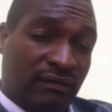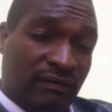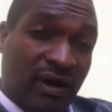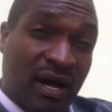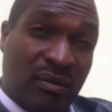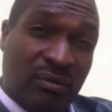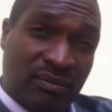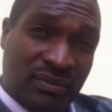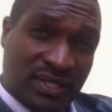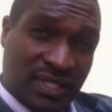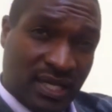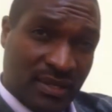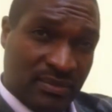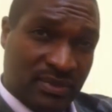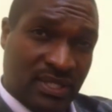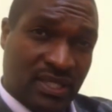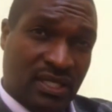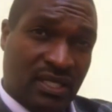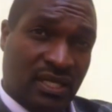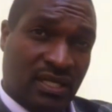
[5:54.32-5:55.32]
farm
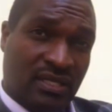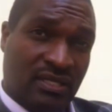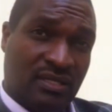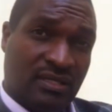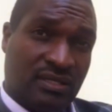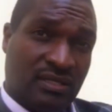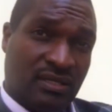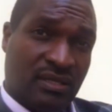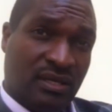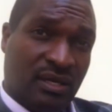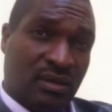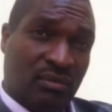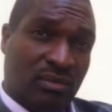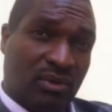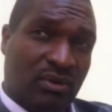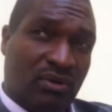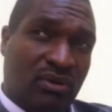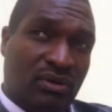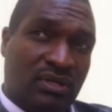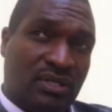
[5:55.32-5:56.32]
subsidies,
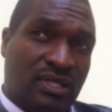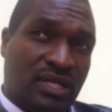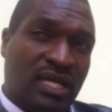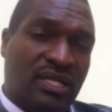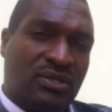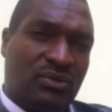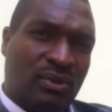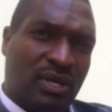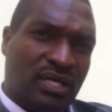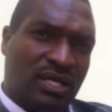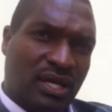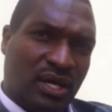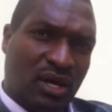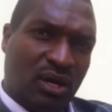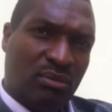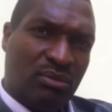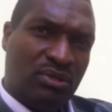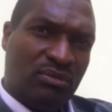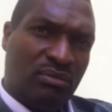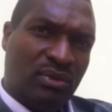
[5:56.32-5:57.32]
because that's what
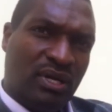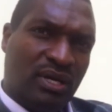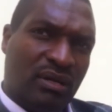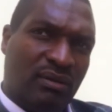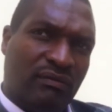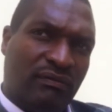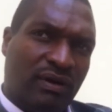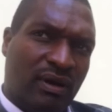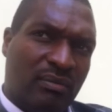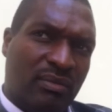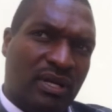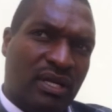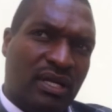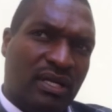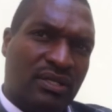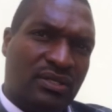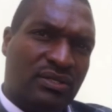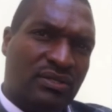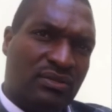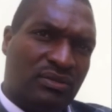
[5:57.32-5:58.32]
helped many
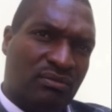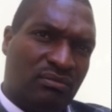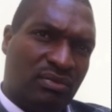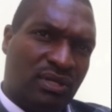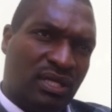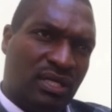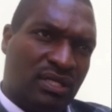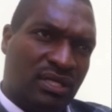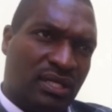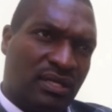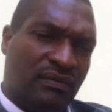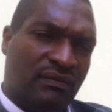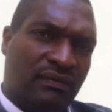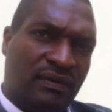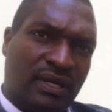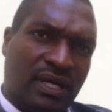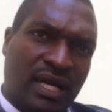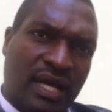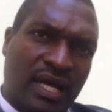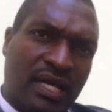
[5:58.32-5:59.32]
families to be
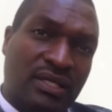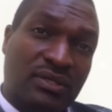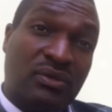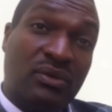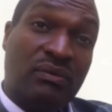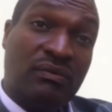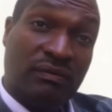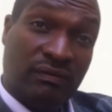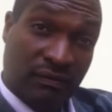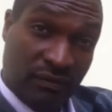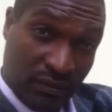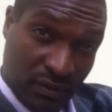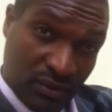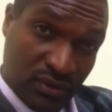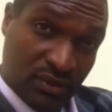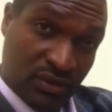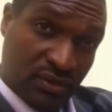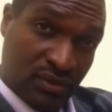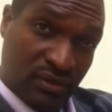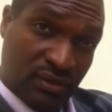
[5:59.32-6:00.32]
self-reliant on food.
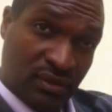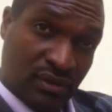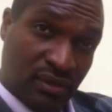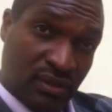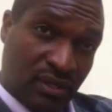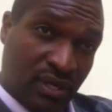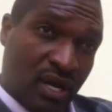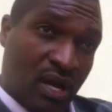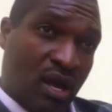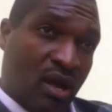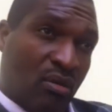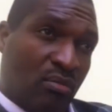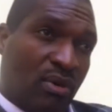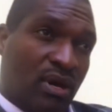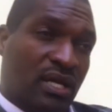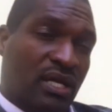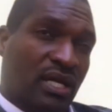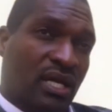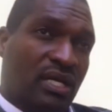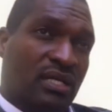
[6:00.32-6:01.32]

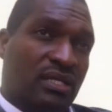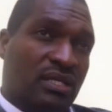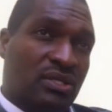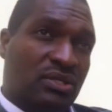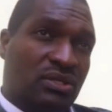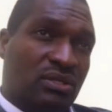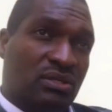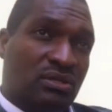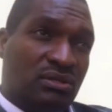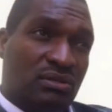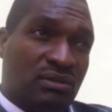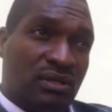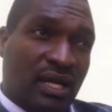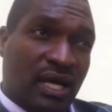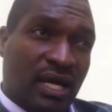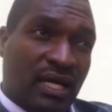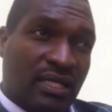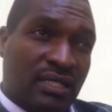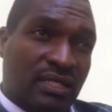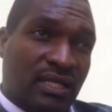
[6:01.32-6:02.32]
But in addition to
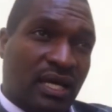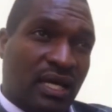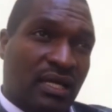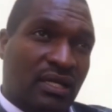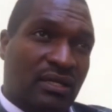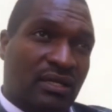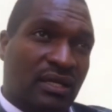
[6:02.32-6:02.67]
that, I